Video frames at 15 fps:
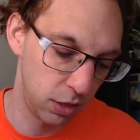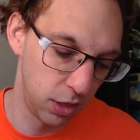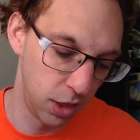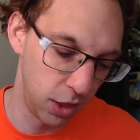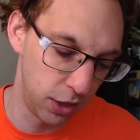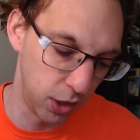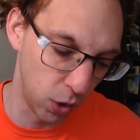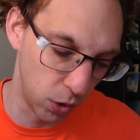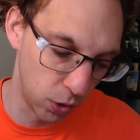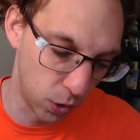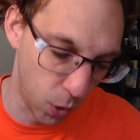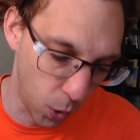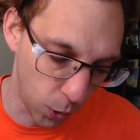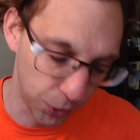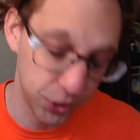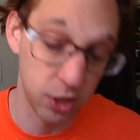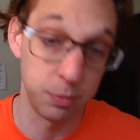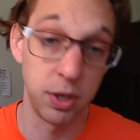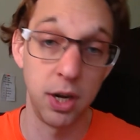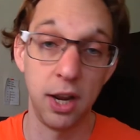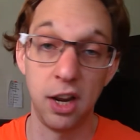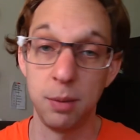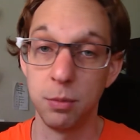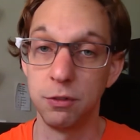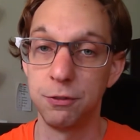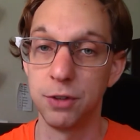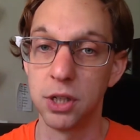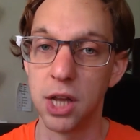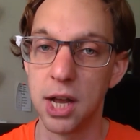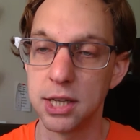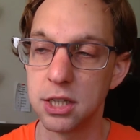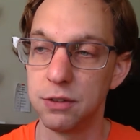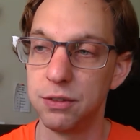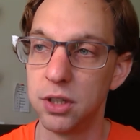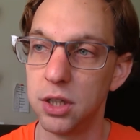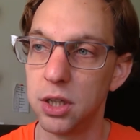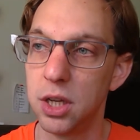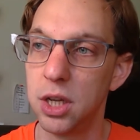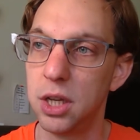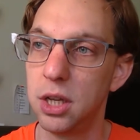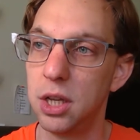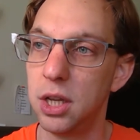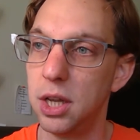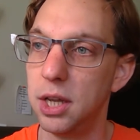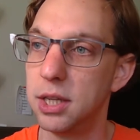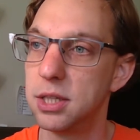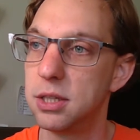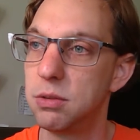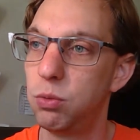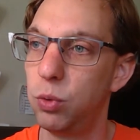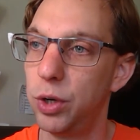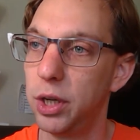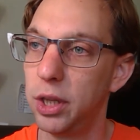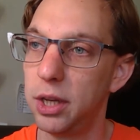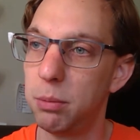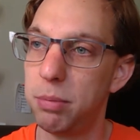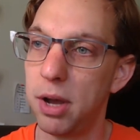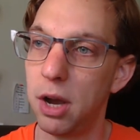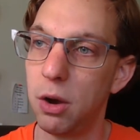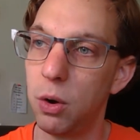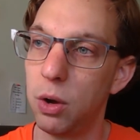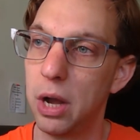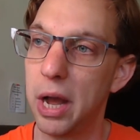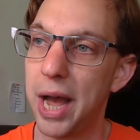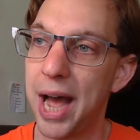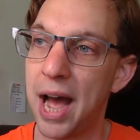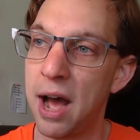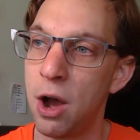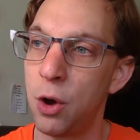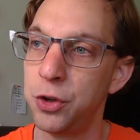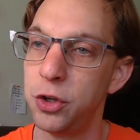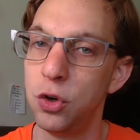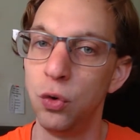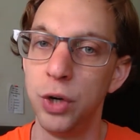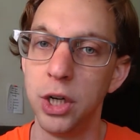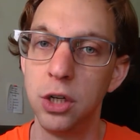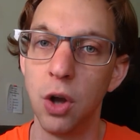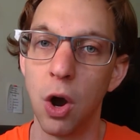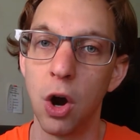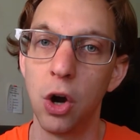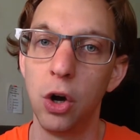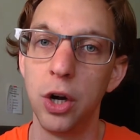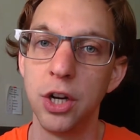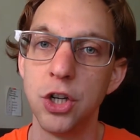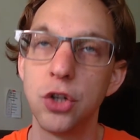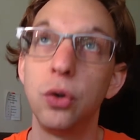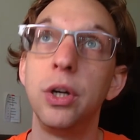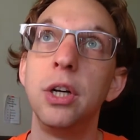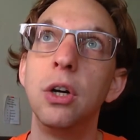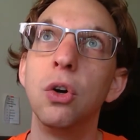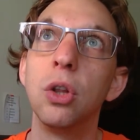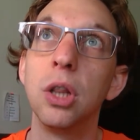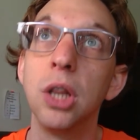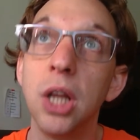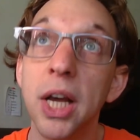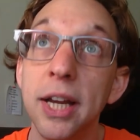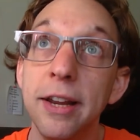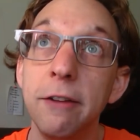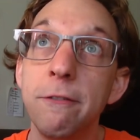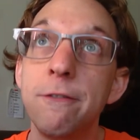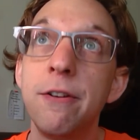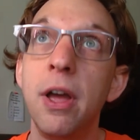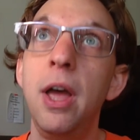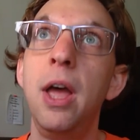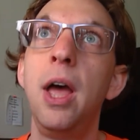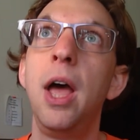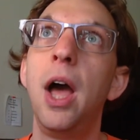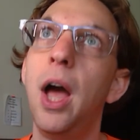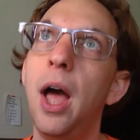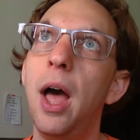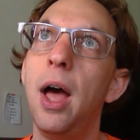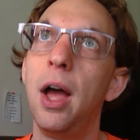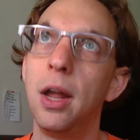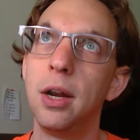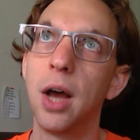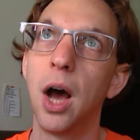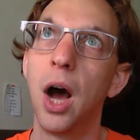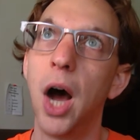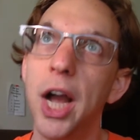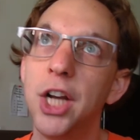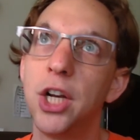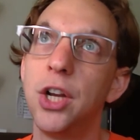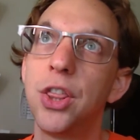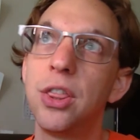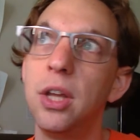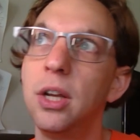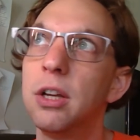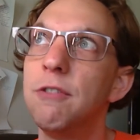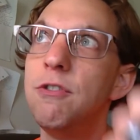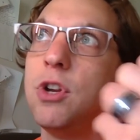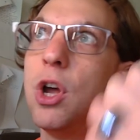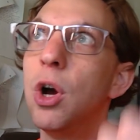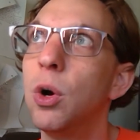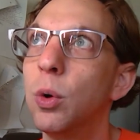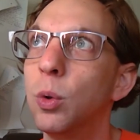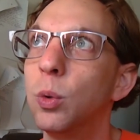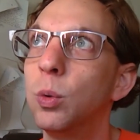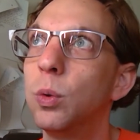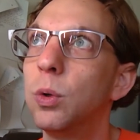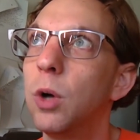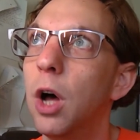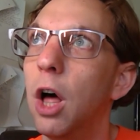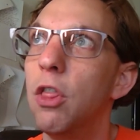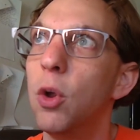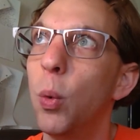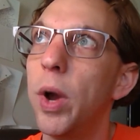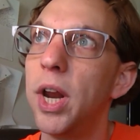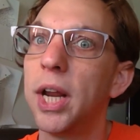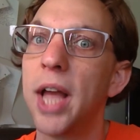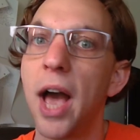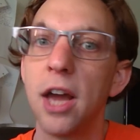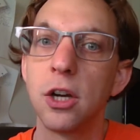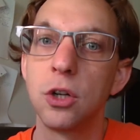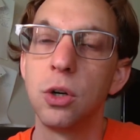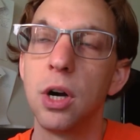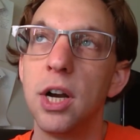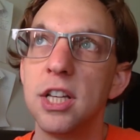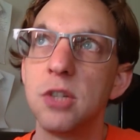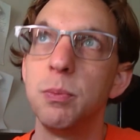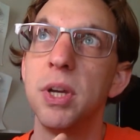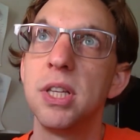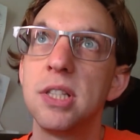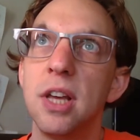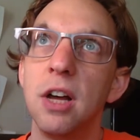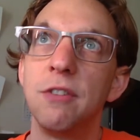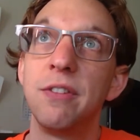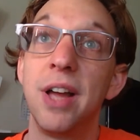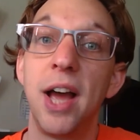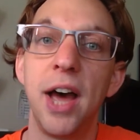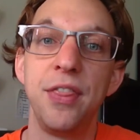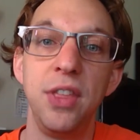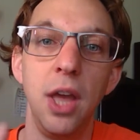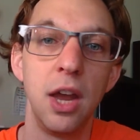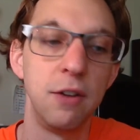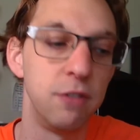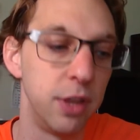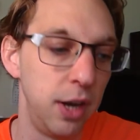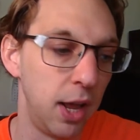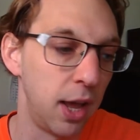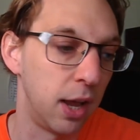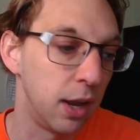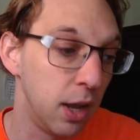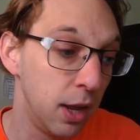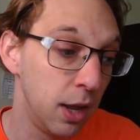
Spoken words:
the ultimate aim of philosophy is really about how you regard and treat your life. And I could think of no other way to categorize myself at the end of the day.